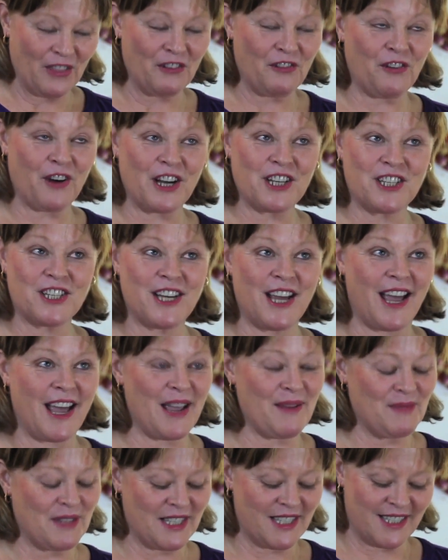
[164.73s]
The fresh
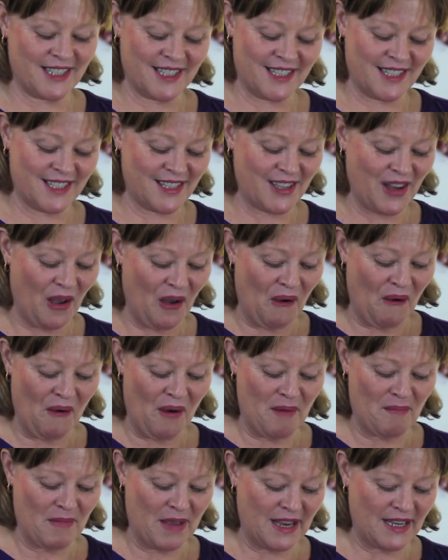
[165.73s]
thyme is just so
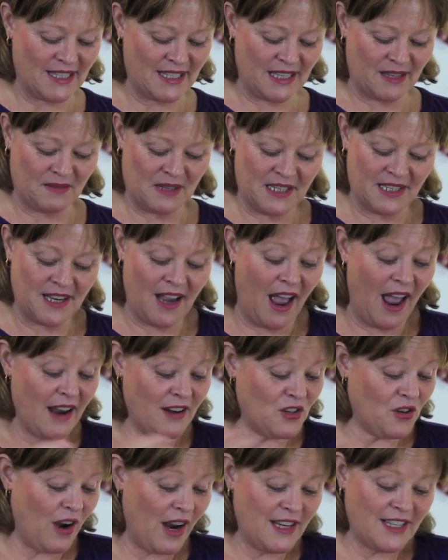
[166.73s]
amazing. I mean,
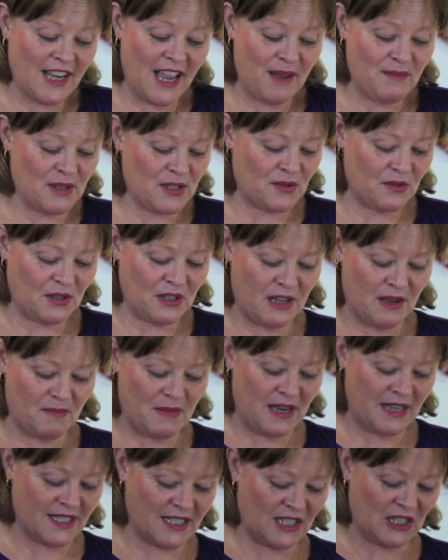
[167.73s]
dried thyme is really
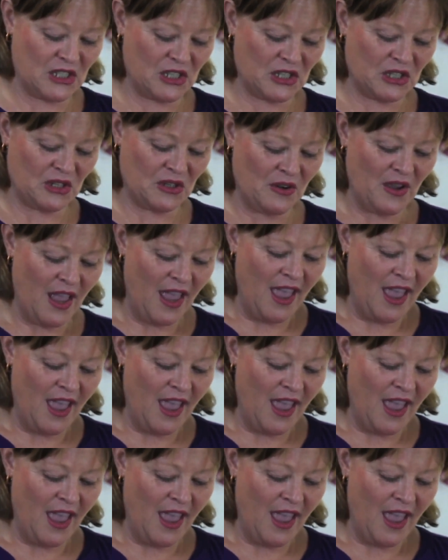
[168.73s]
amazing too.